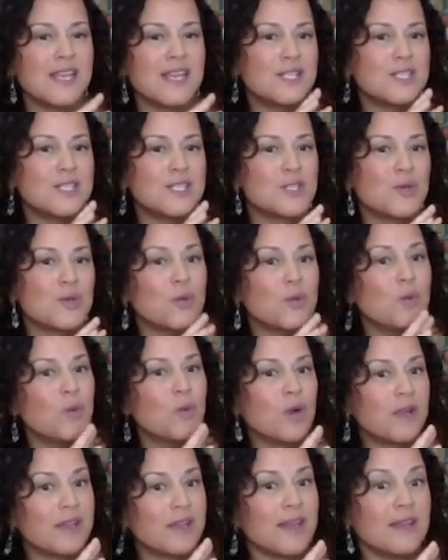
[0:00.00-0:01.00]
each
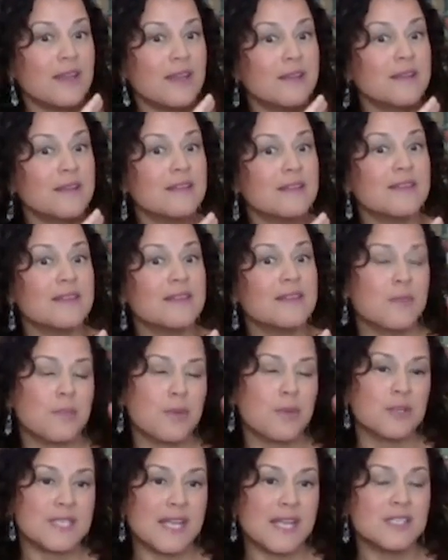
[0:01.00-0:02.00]
organ
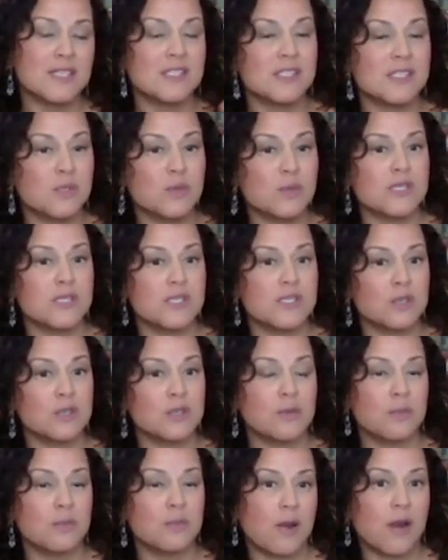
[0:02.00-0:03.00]
pertains to a
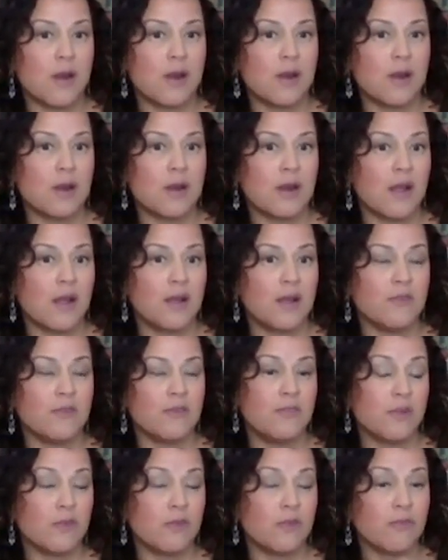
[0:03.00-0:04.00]
certain part
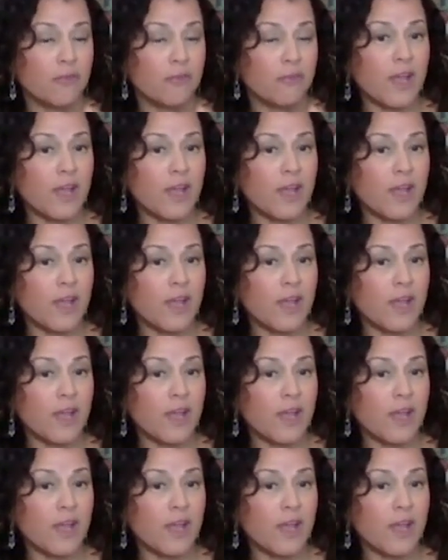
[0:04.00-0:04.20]
of